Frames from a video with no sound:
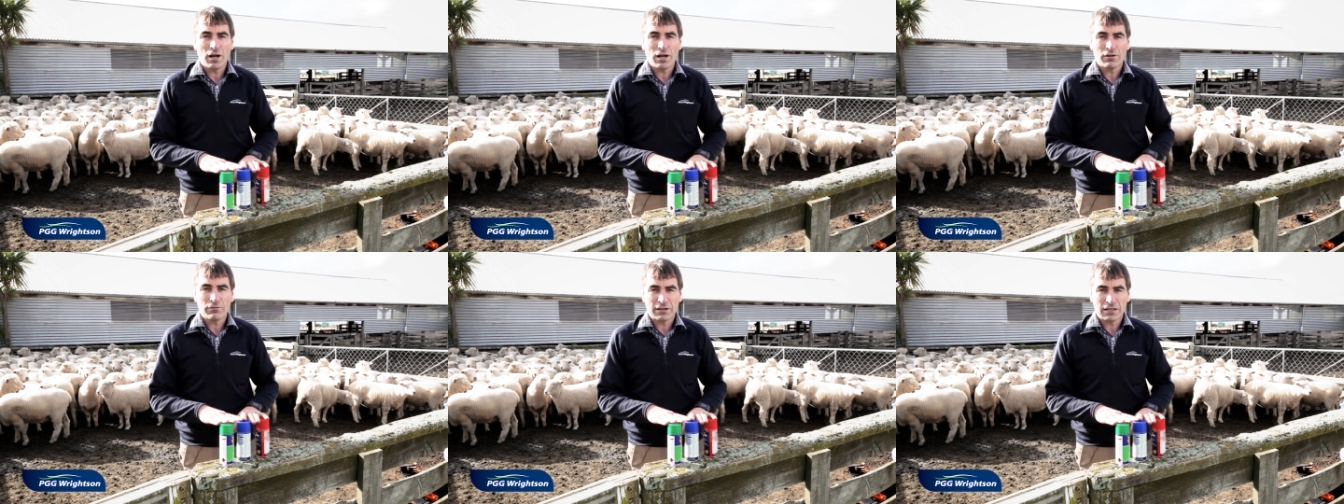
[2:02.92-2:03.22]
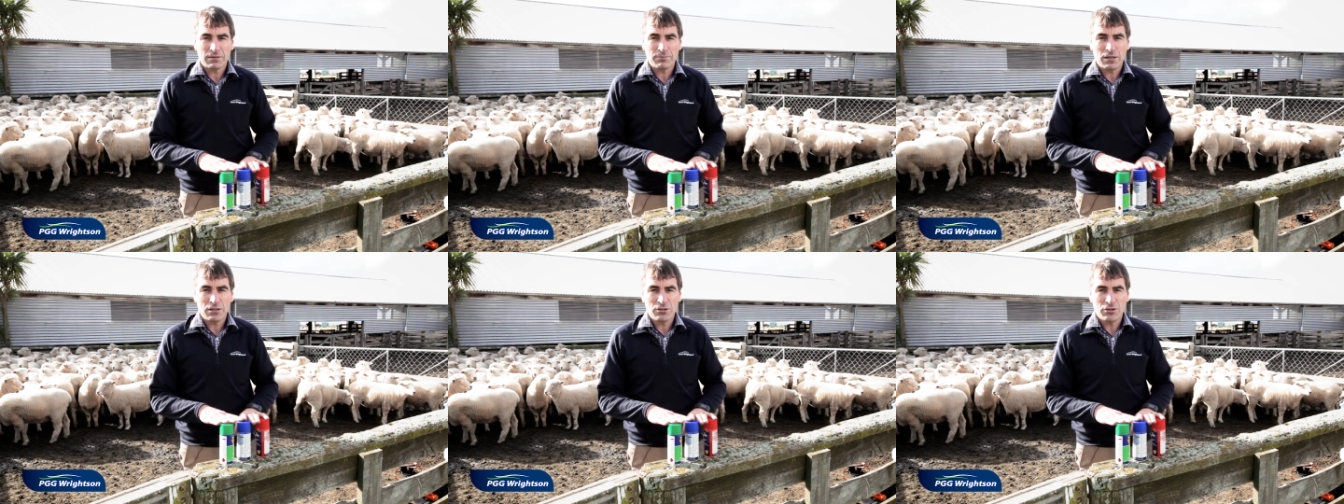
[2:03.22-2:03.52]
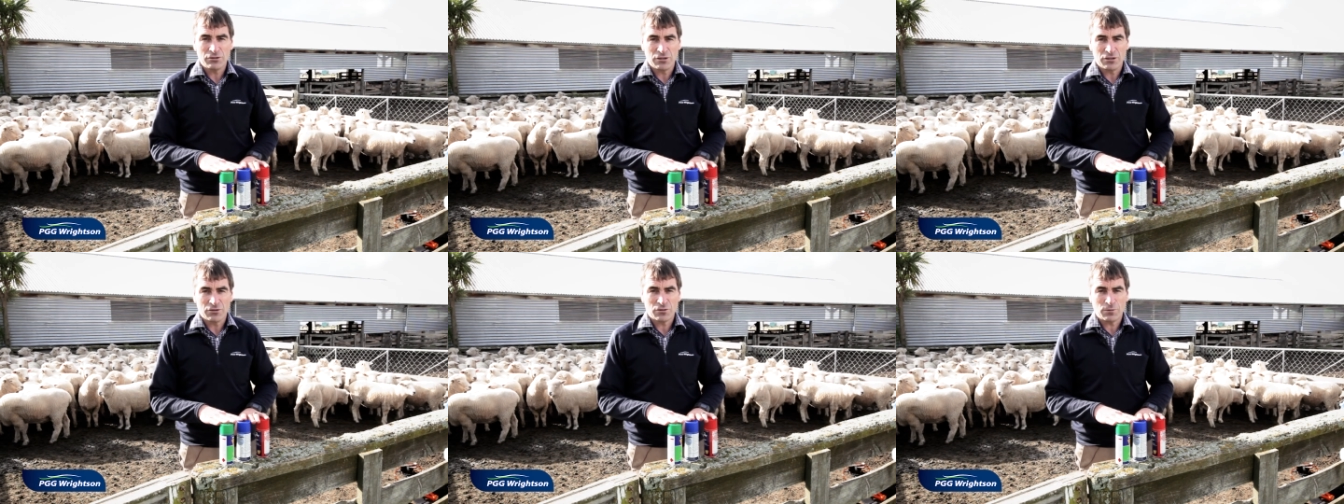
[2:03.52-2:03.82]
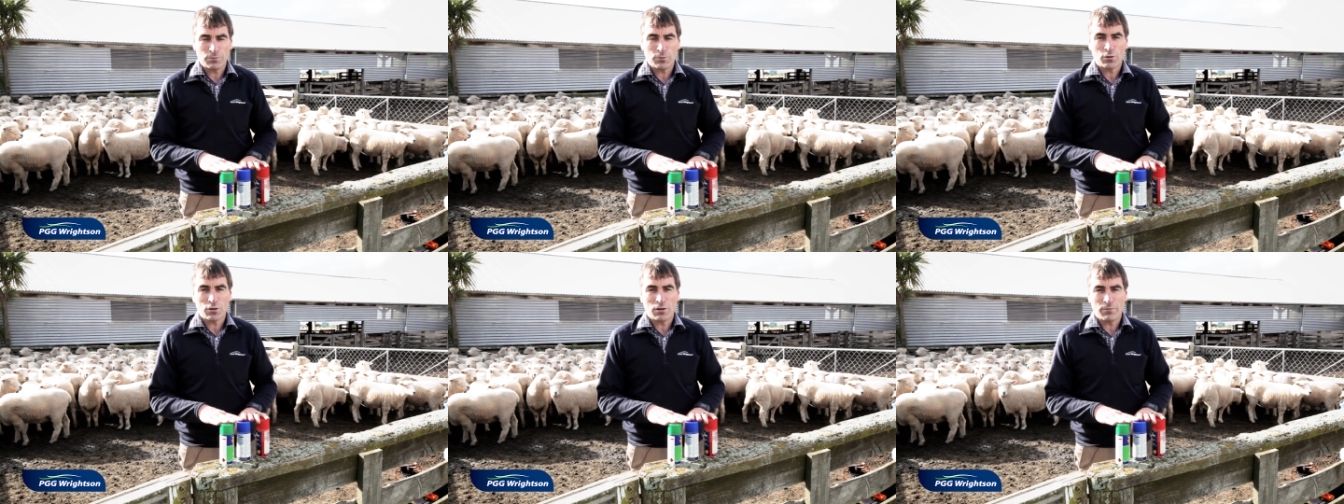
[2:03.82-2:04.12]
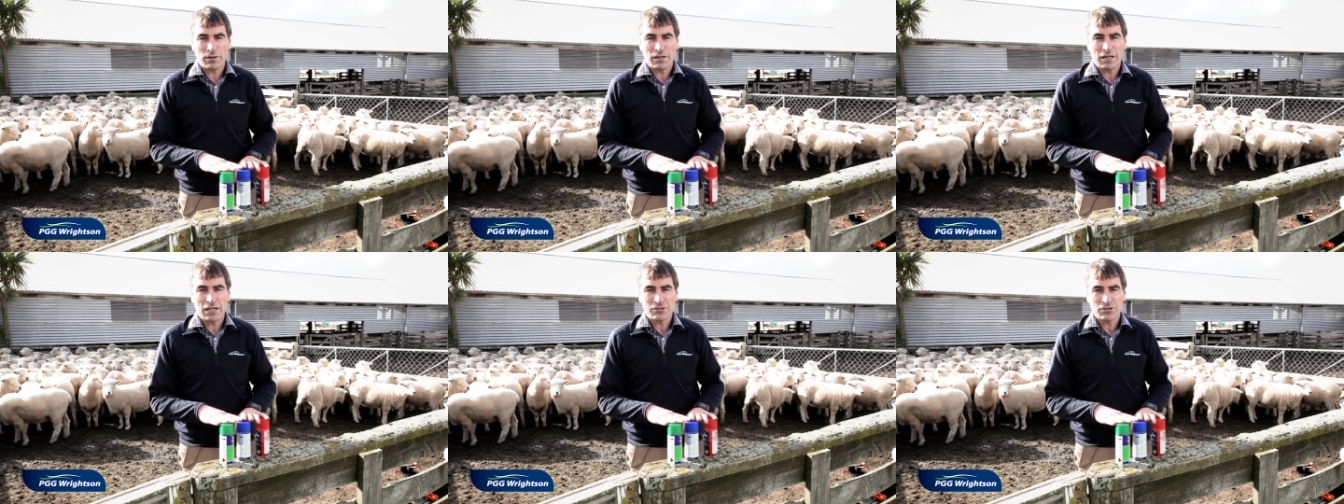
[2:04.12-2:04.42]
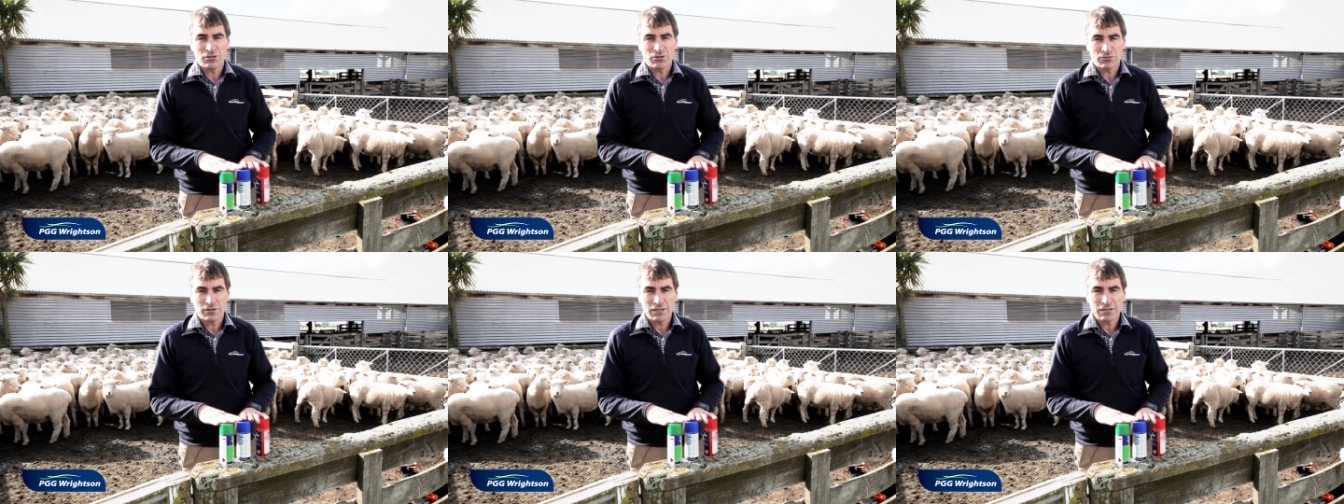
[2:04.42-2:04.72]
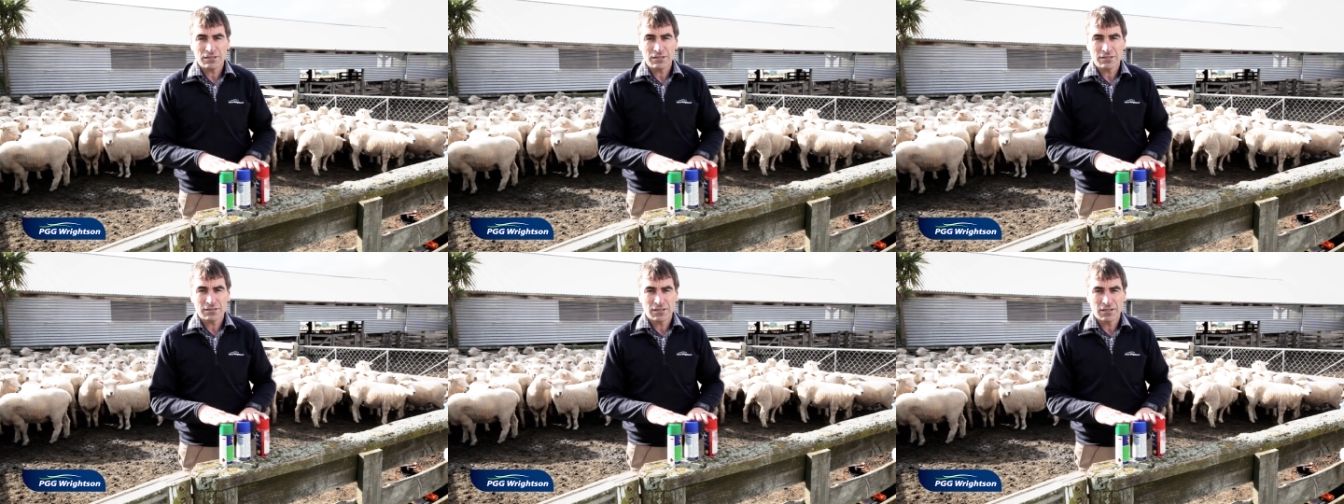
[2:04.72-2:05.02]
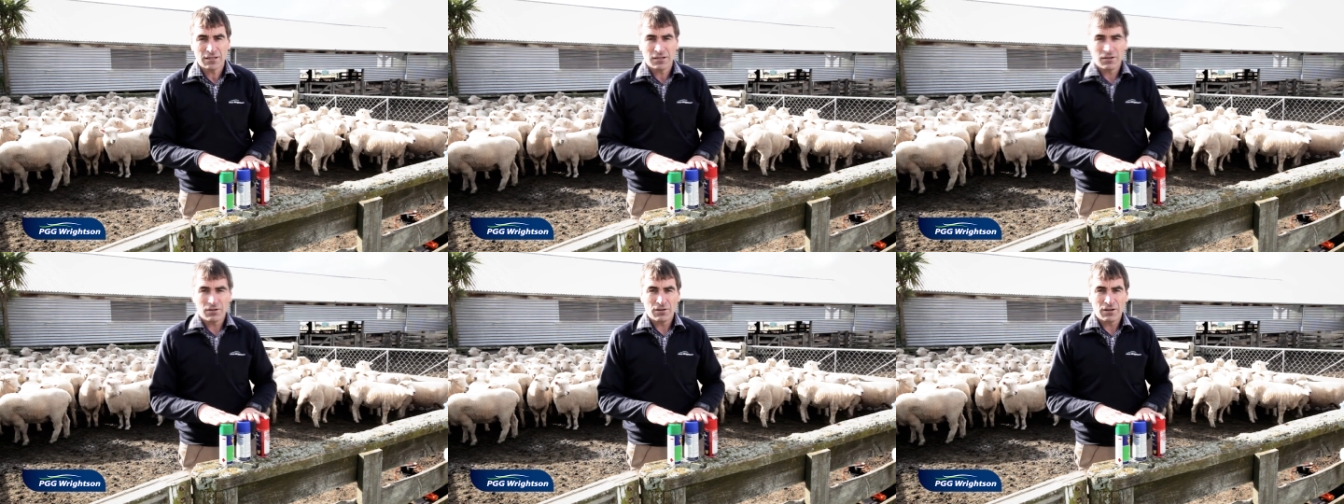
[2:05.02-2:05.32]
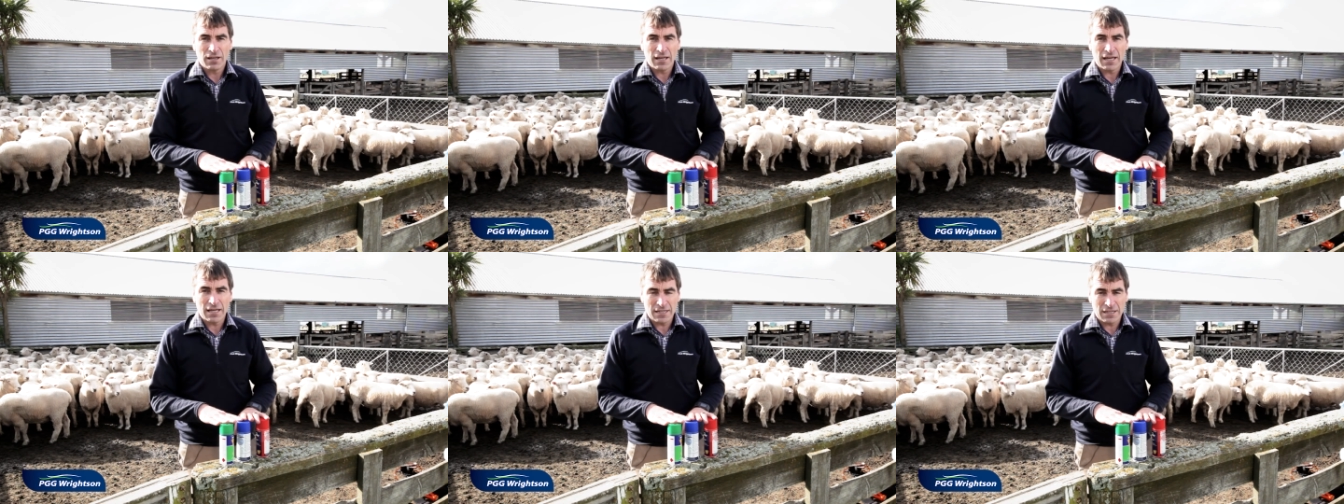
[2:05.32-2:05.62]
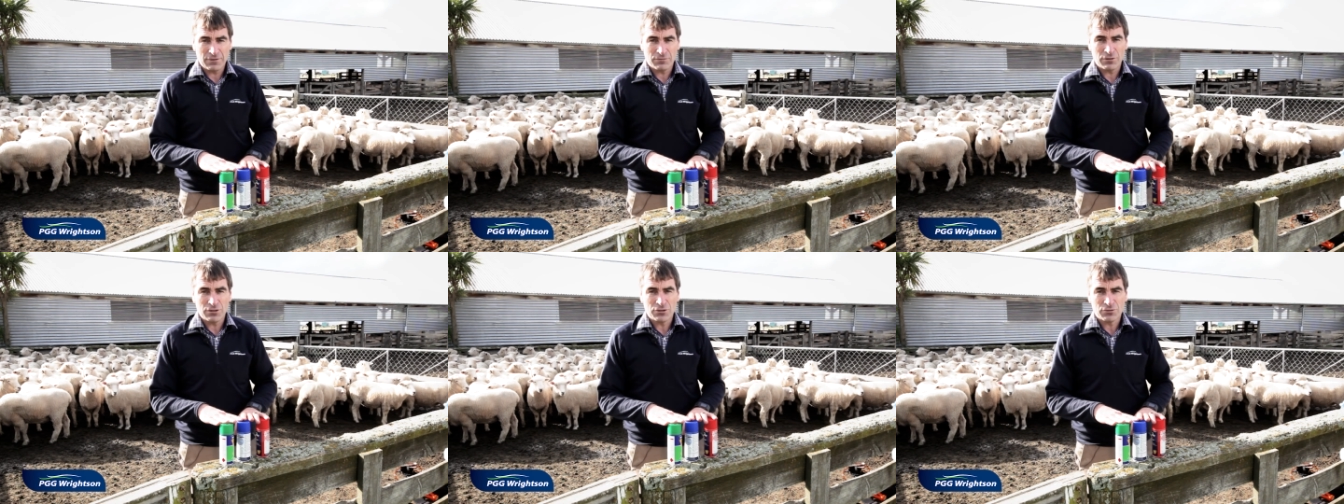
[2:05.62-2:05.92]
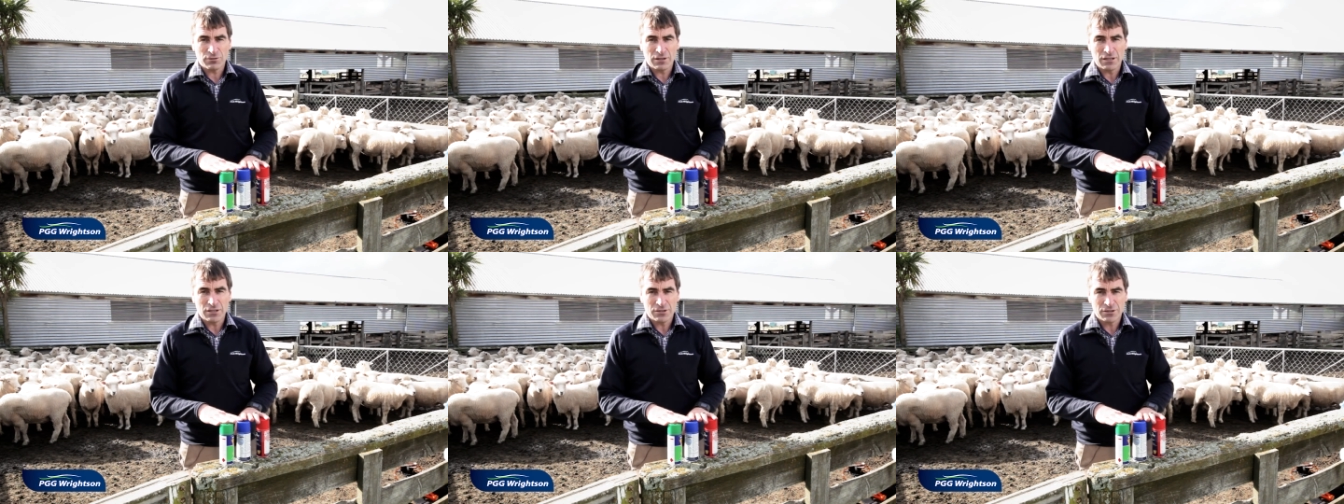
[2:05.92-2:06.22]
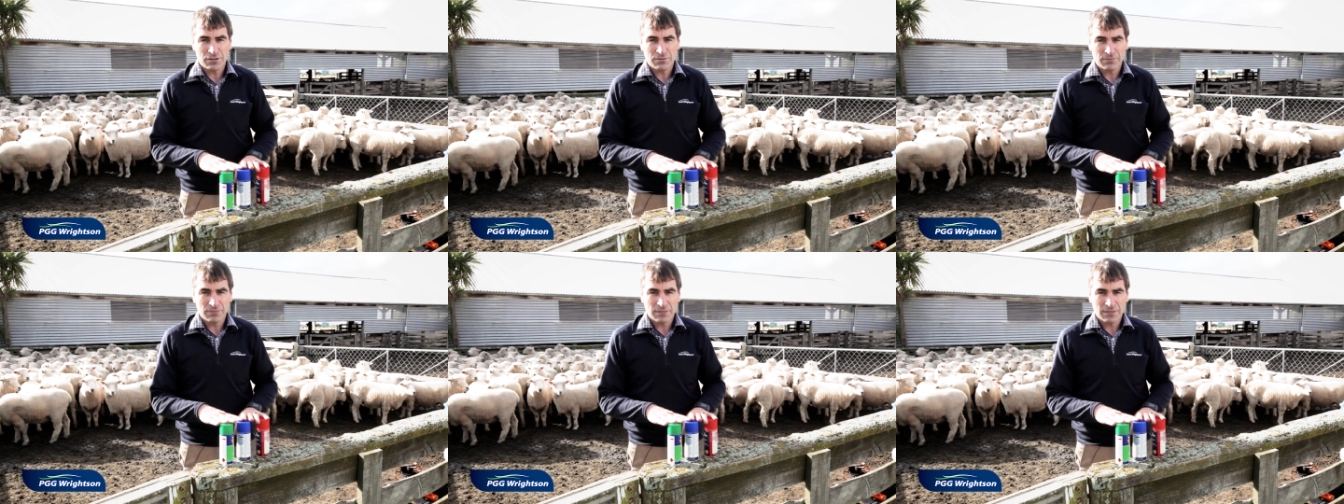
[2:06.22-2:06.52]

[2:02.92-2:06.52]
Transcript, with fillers: I recommend using triple combination drenches at every drench.